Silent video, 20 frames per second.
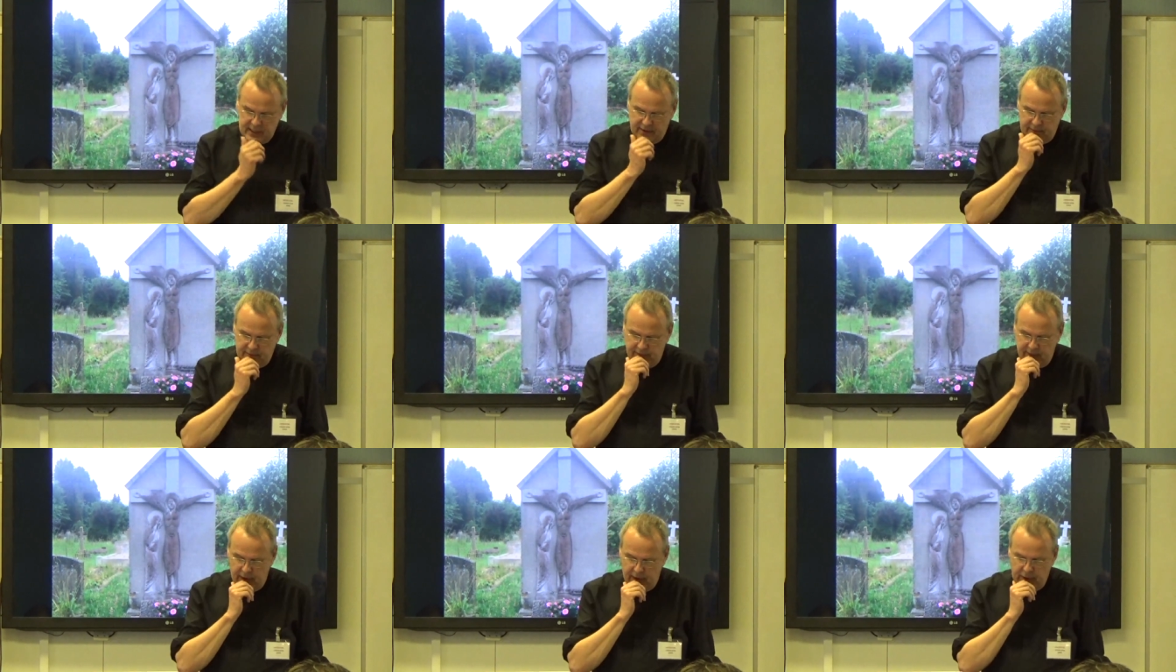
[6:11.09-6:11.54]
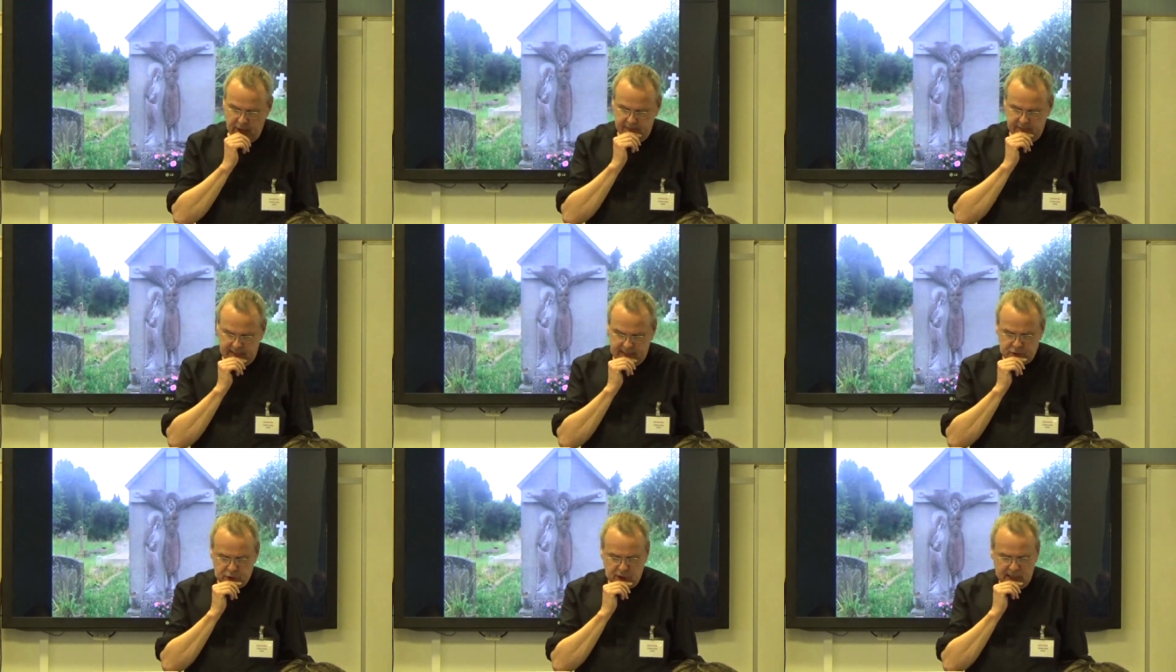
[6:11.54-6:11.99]
a flurry of
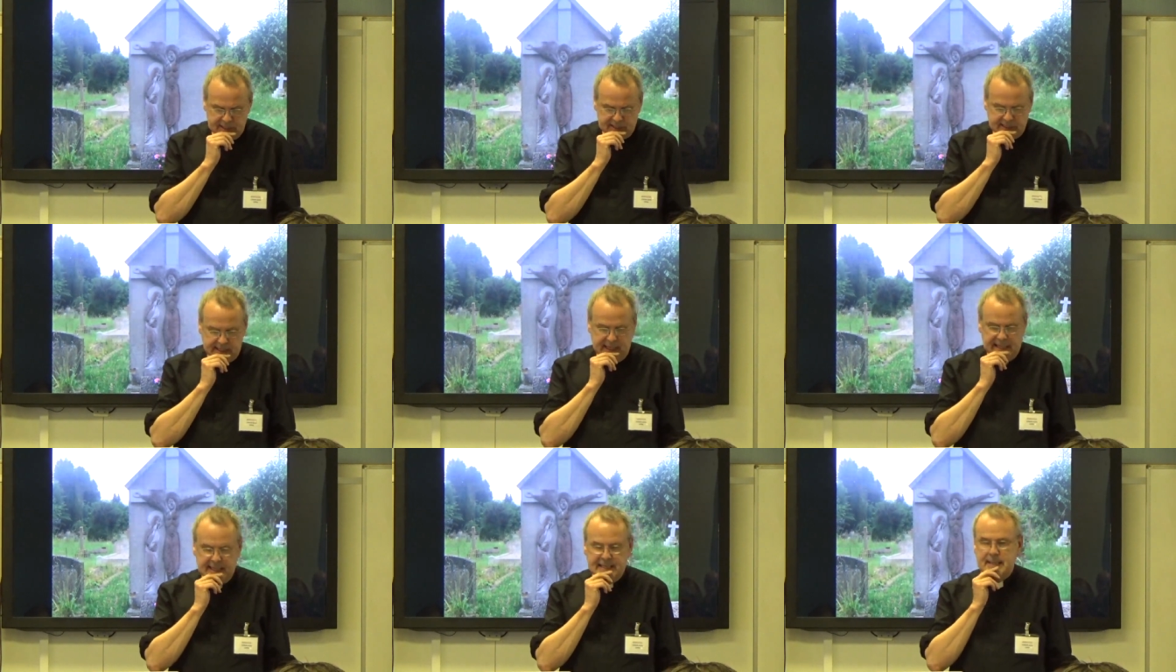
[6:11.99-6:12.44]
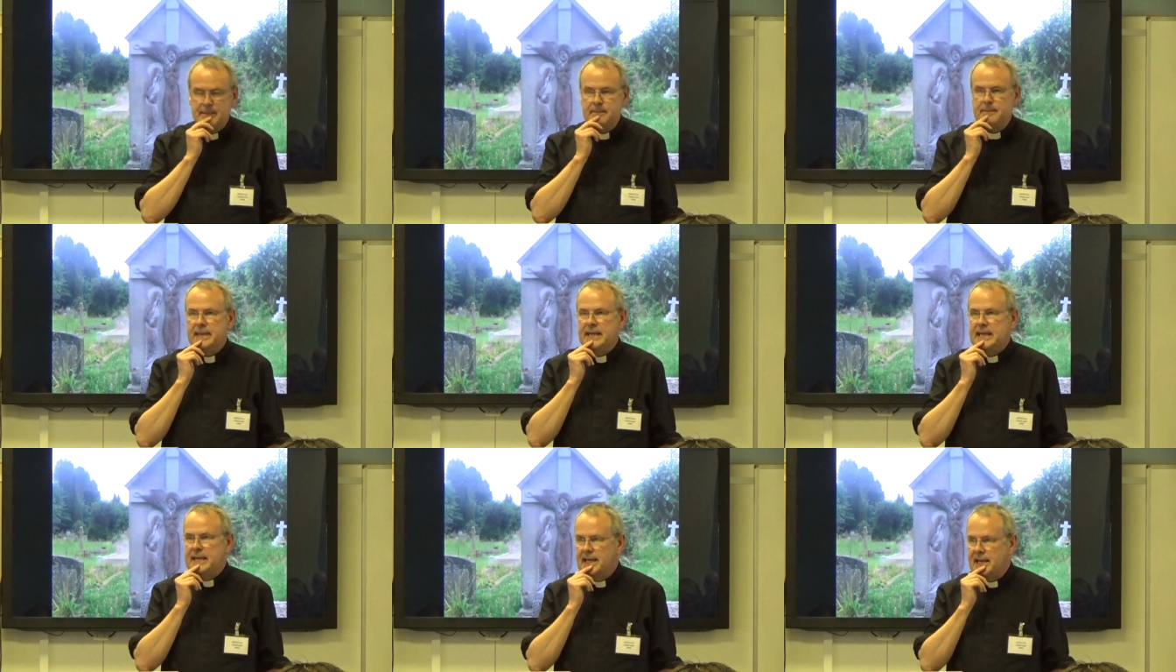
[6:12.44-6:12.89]
interest in the
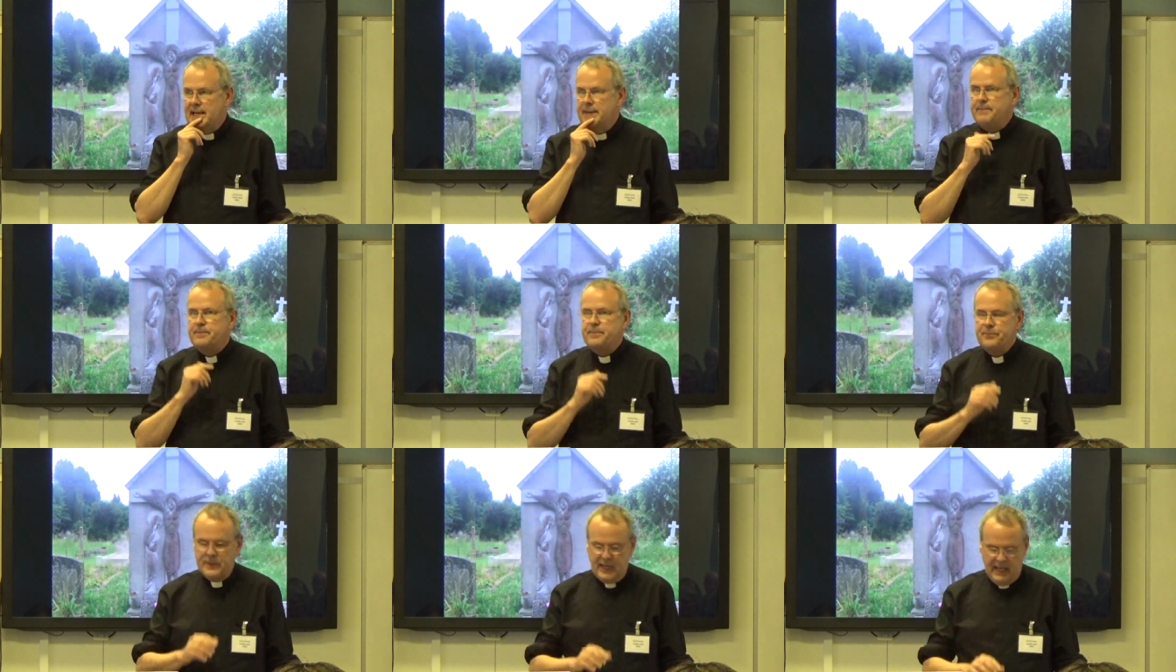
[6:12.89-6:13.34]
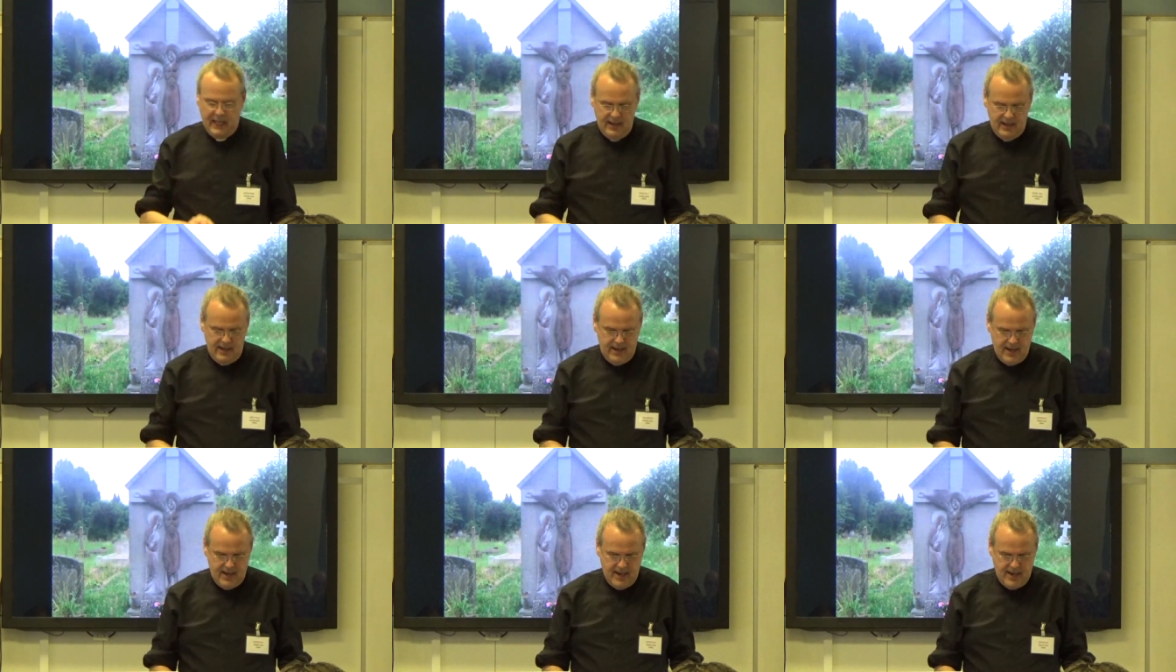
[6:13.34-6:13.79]
media
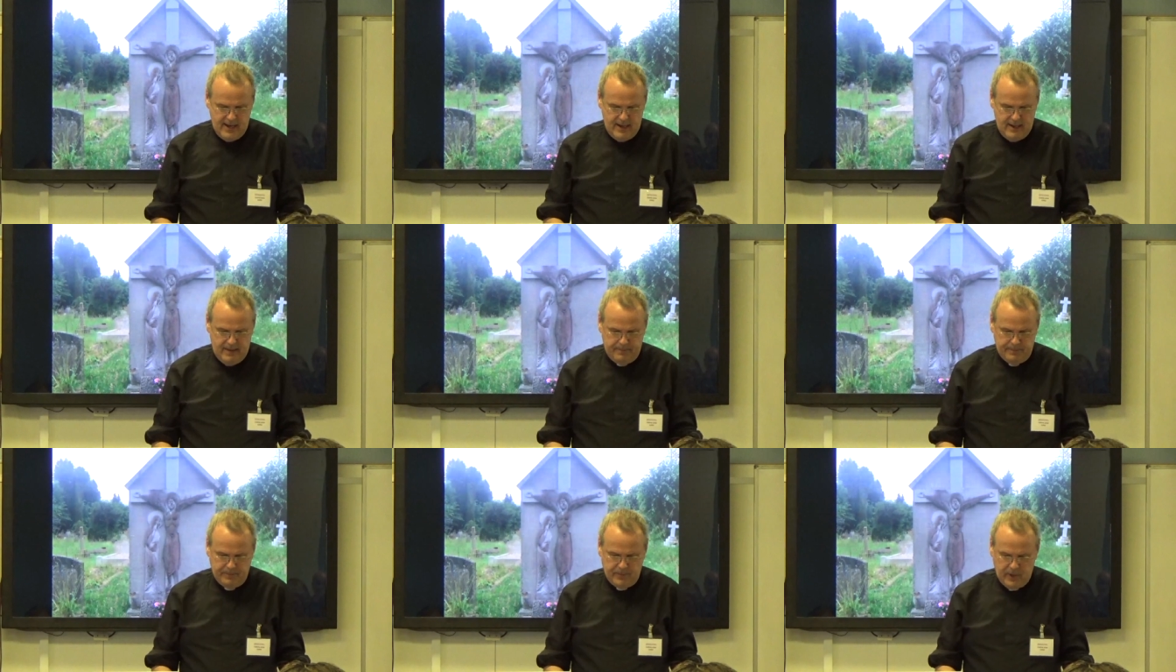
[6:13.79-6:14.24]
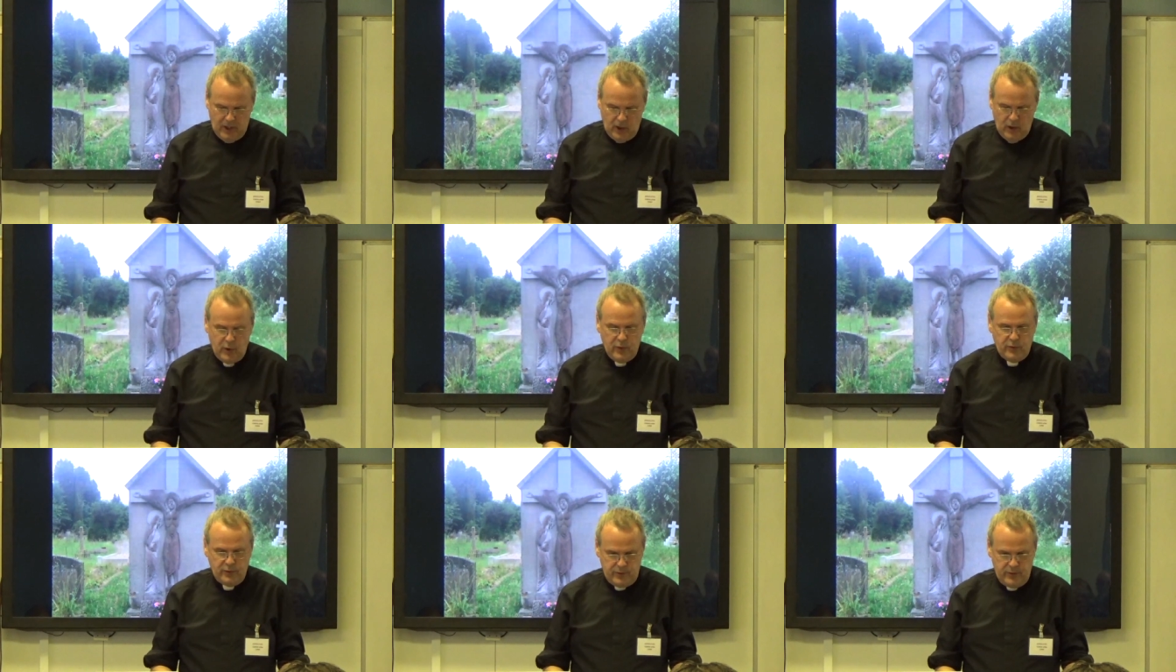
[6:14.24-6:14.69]
um,
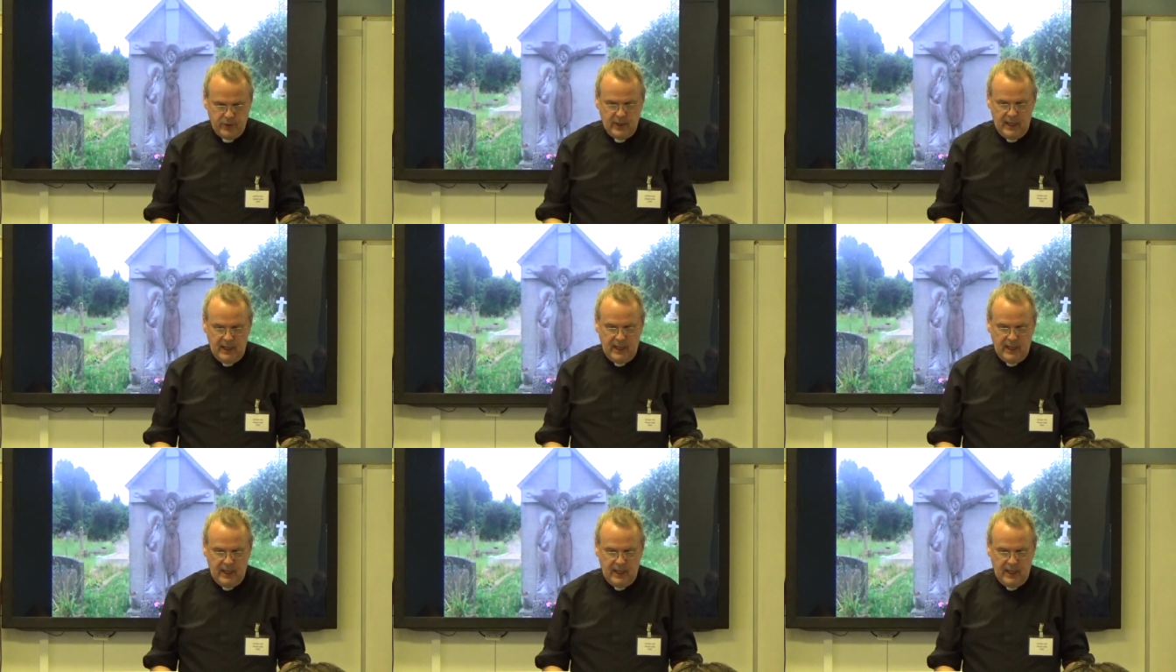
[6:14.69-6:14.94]
who've